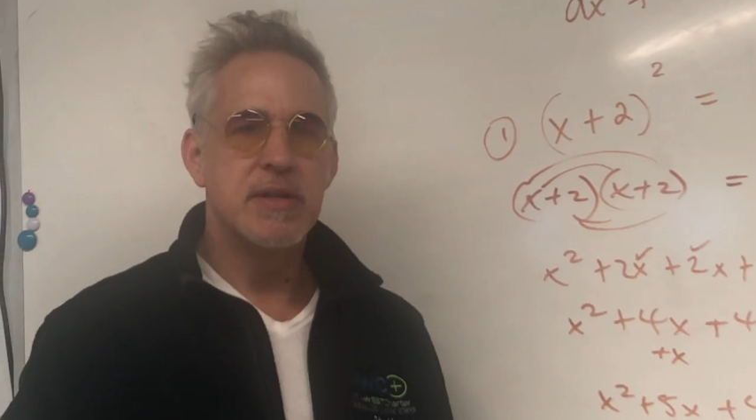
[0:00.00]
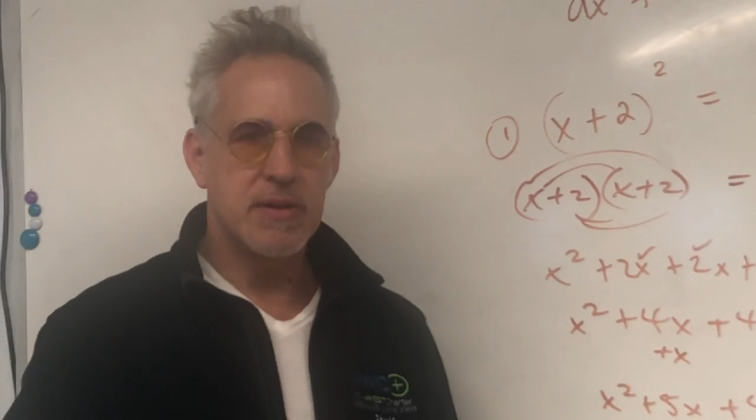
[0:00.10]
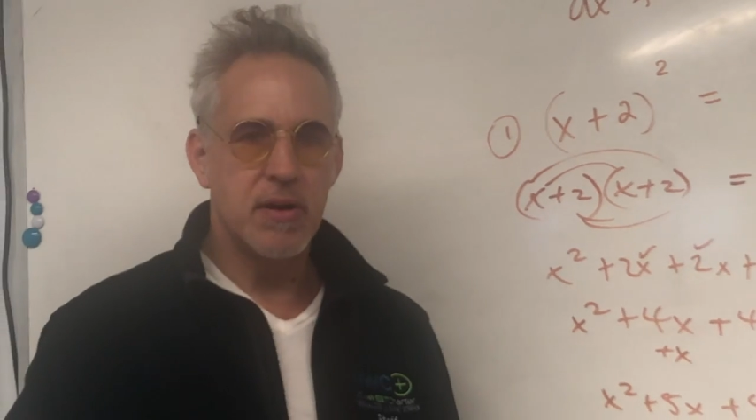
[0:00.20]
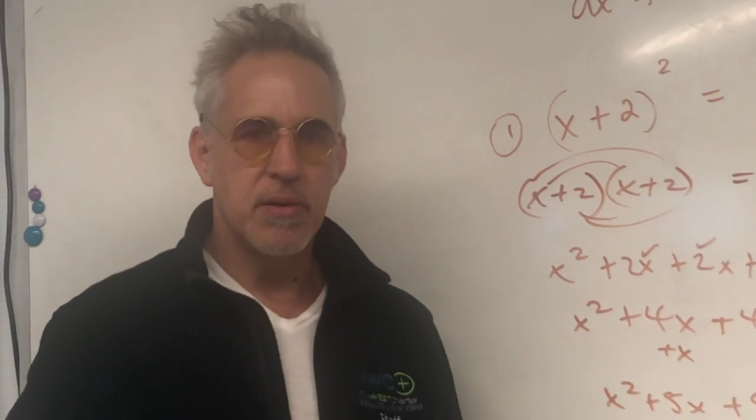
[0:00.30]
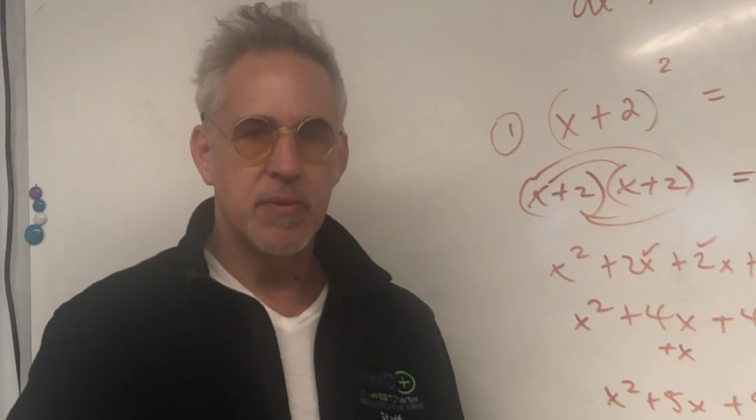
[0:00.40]

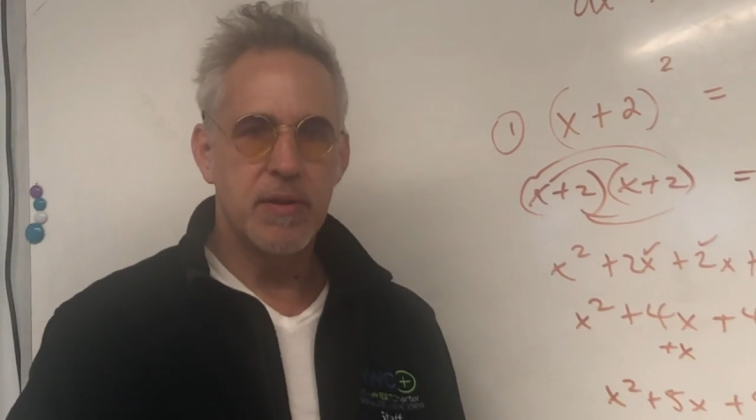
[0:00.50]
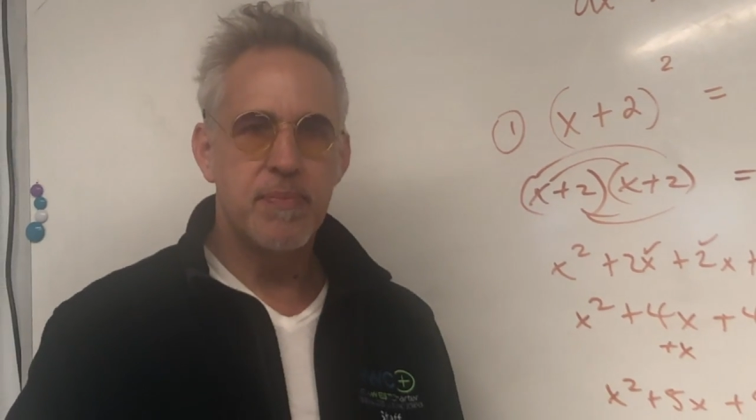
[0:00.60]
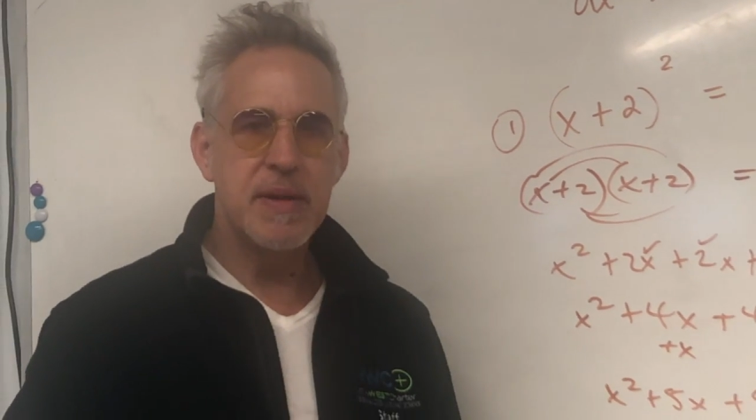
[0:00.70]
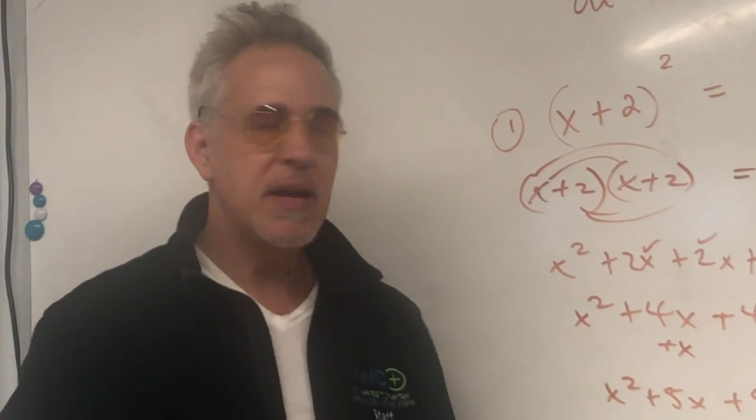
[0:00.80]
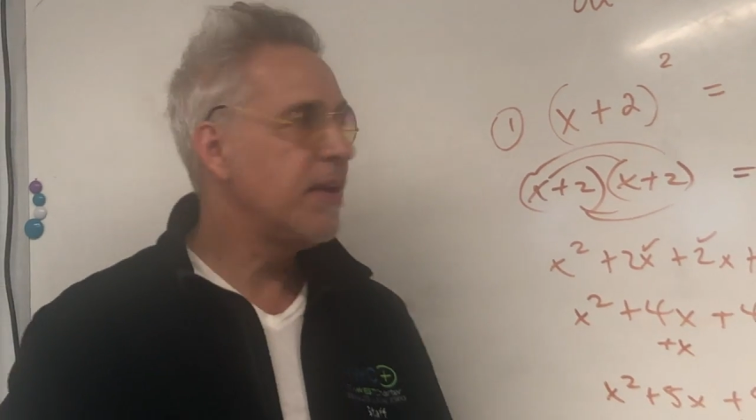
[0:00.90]
started with.
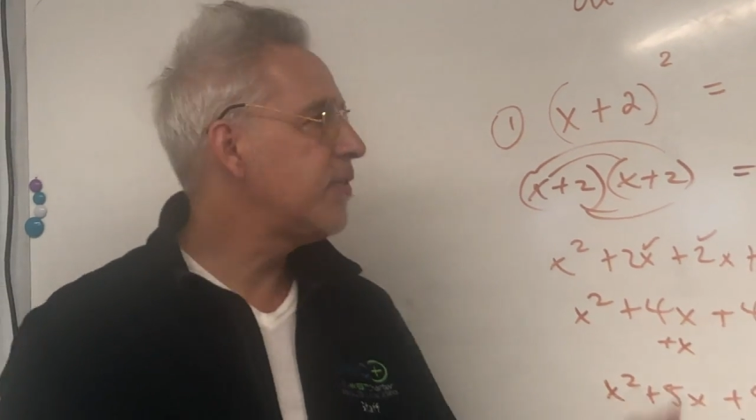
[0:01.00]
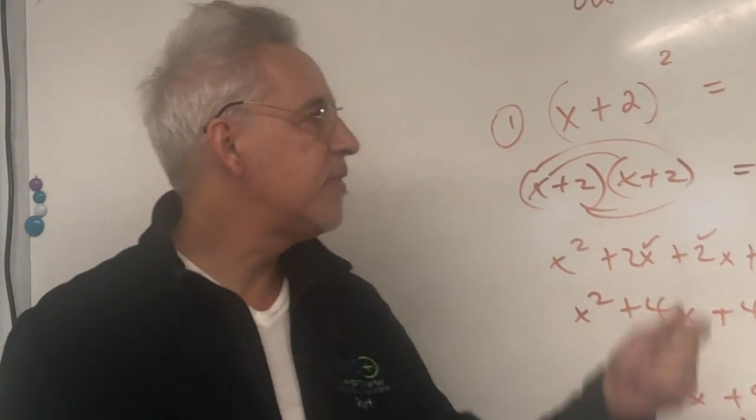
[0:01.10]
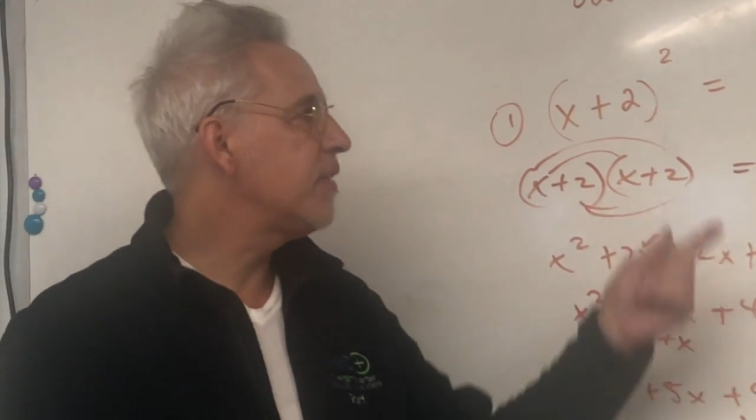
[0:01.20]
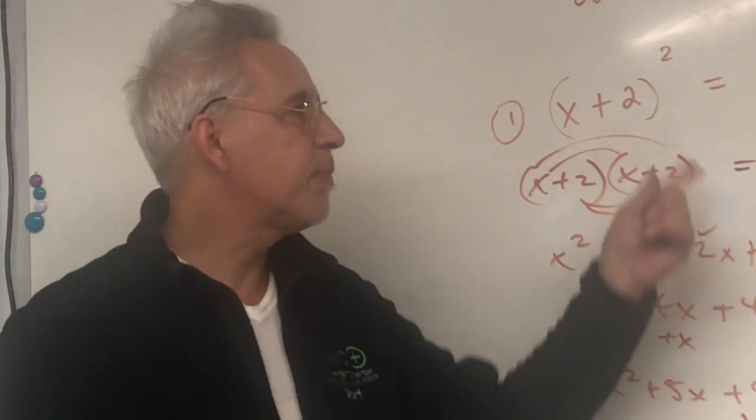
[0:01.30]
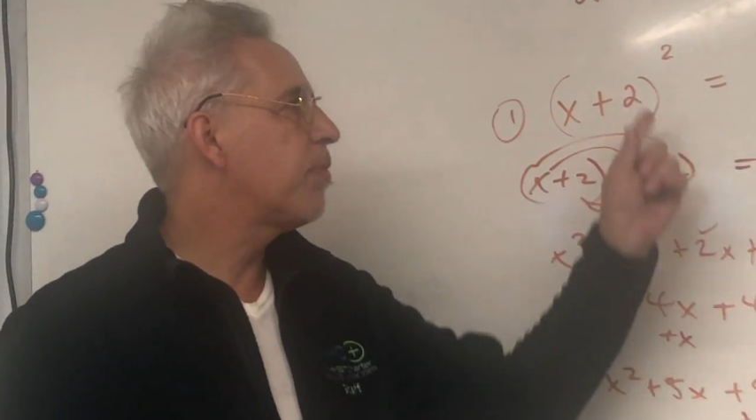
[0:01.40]
Because
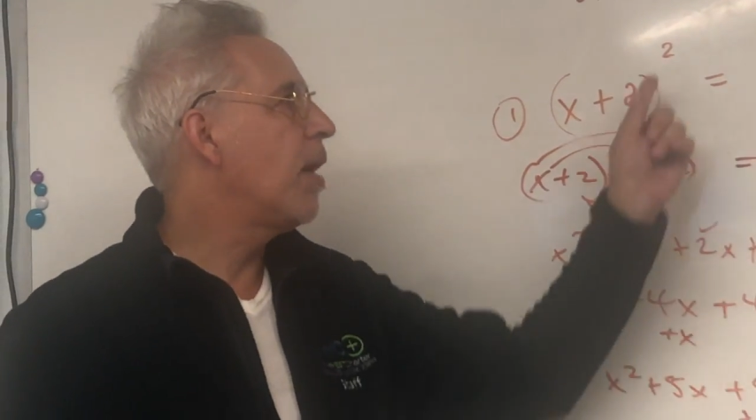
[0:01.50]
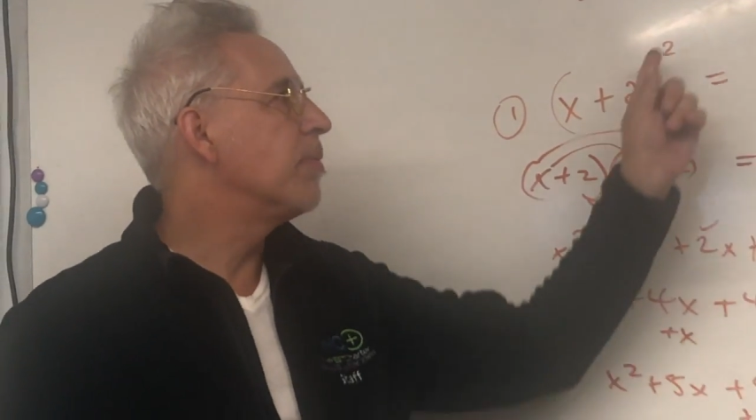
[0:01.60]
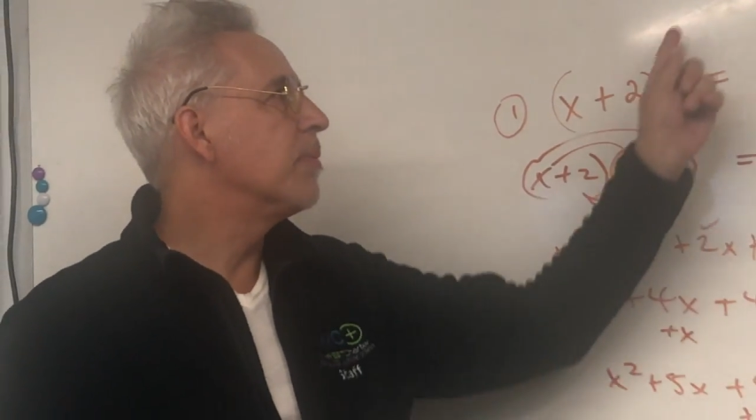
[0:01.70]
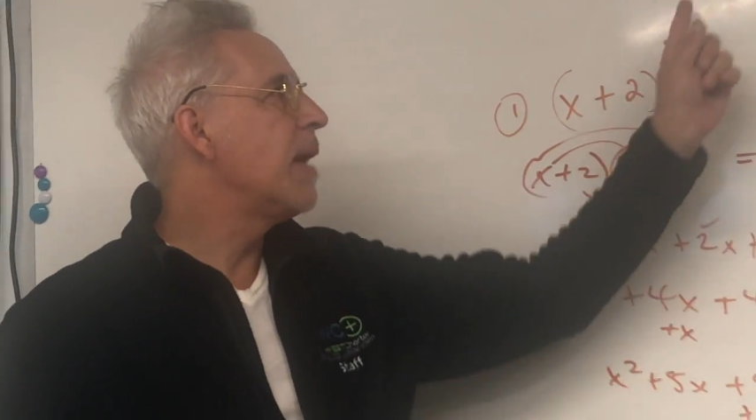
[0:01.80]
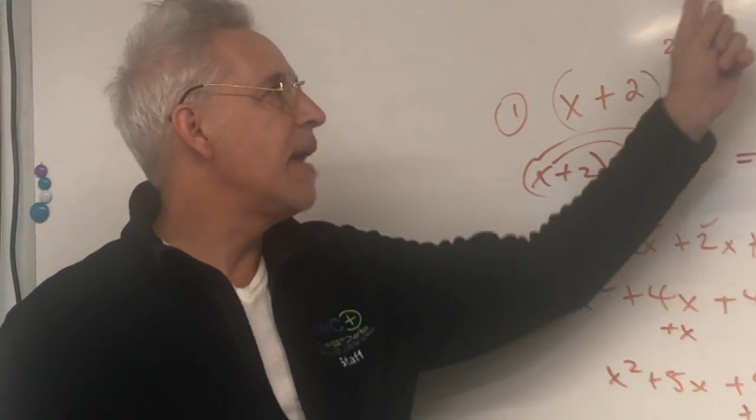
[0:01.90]
this
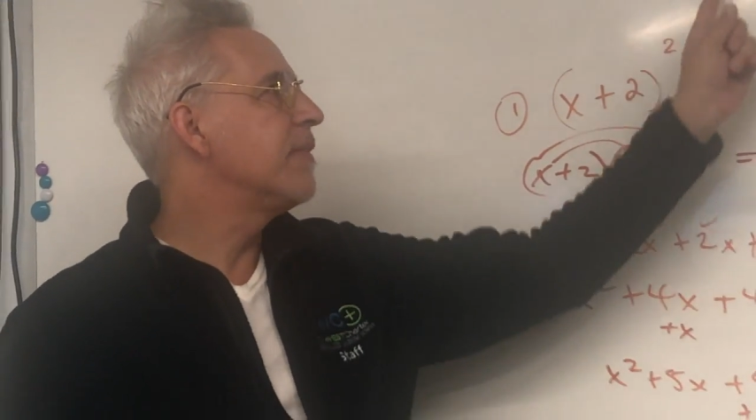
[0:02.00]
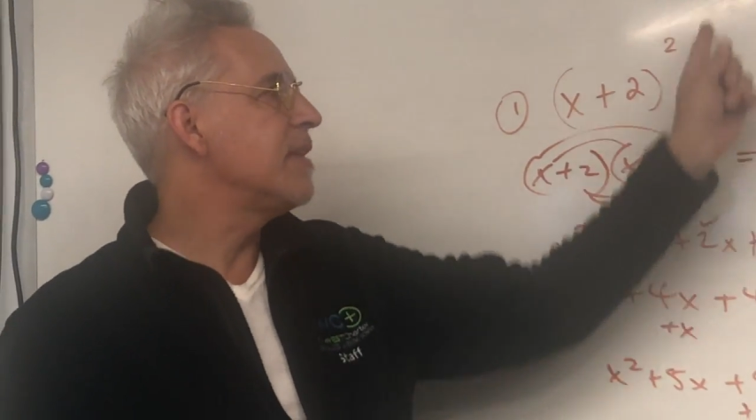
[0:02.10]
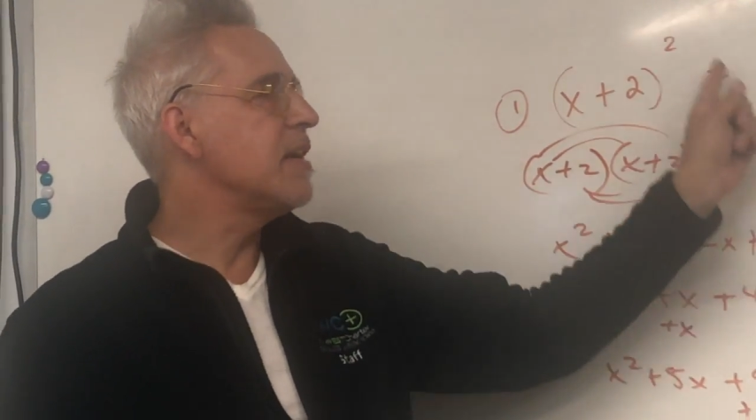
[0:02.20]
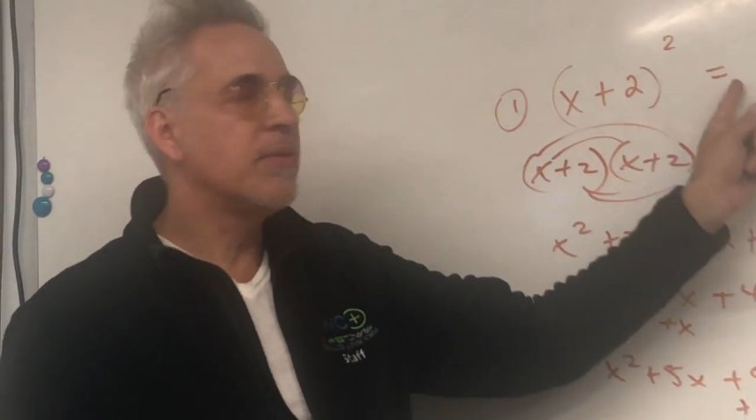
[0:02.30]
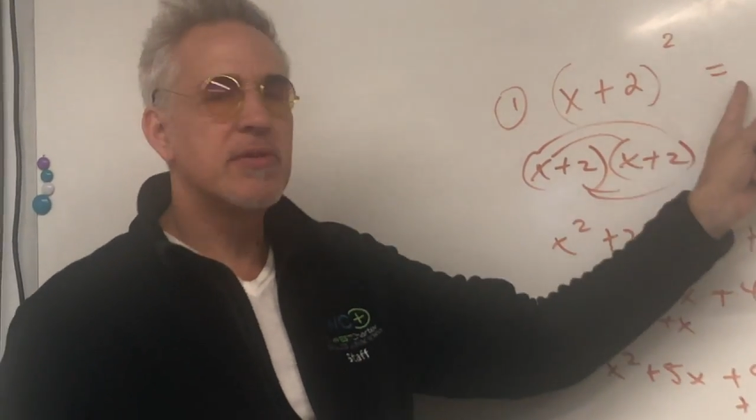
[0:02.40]
problem has
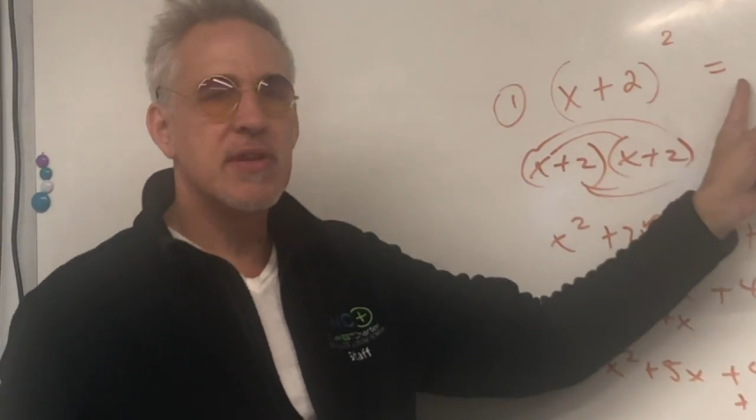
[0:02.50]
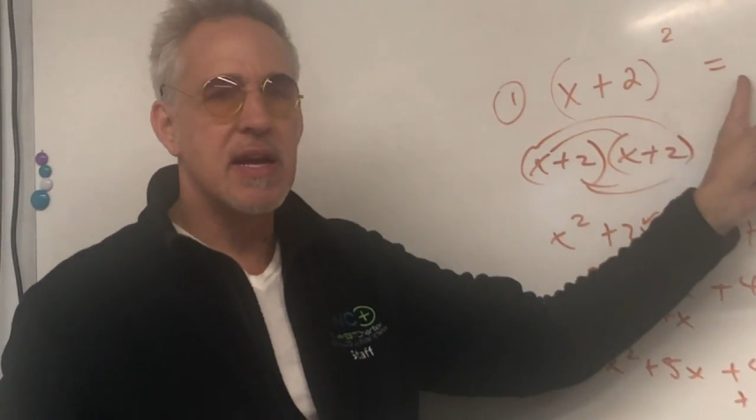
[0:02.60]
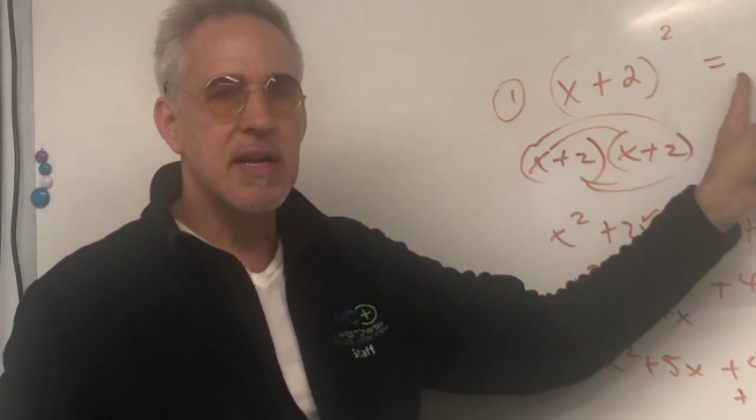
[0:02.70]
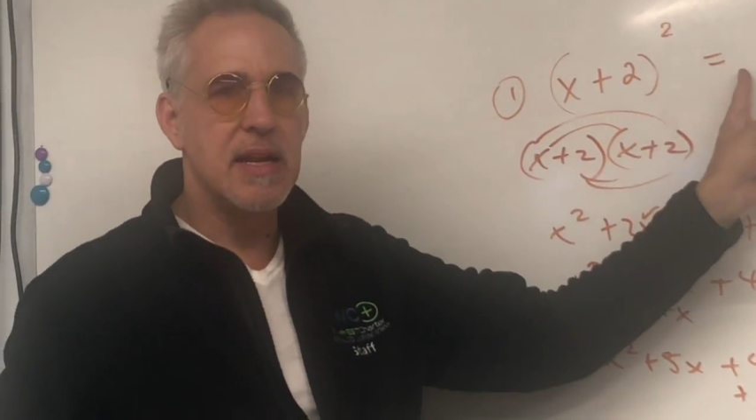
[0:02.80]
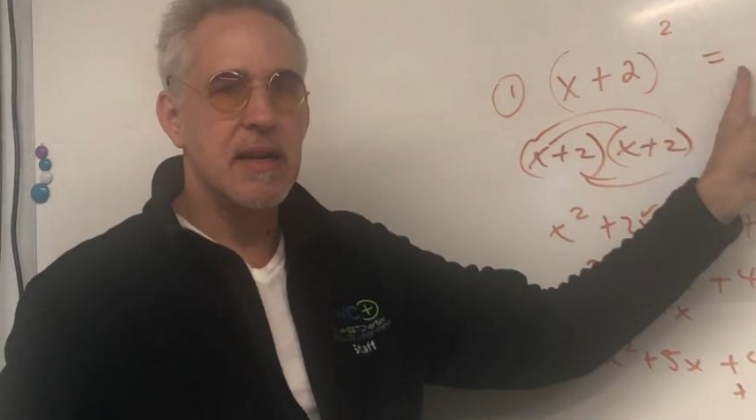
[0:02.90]
an equal
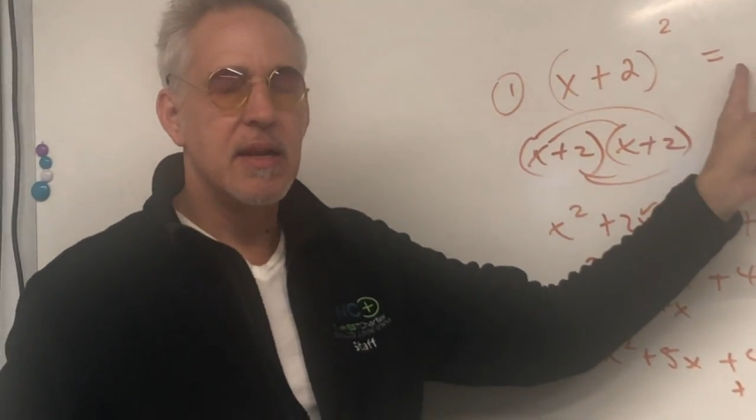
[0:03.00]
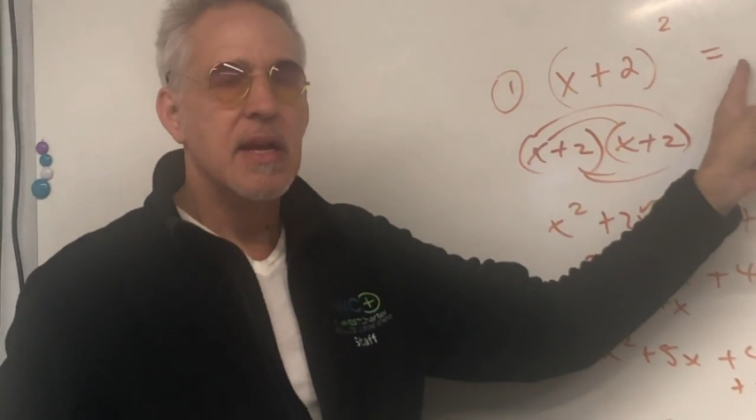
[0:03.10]
sign in it,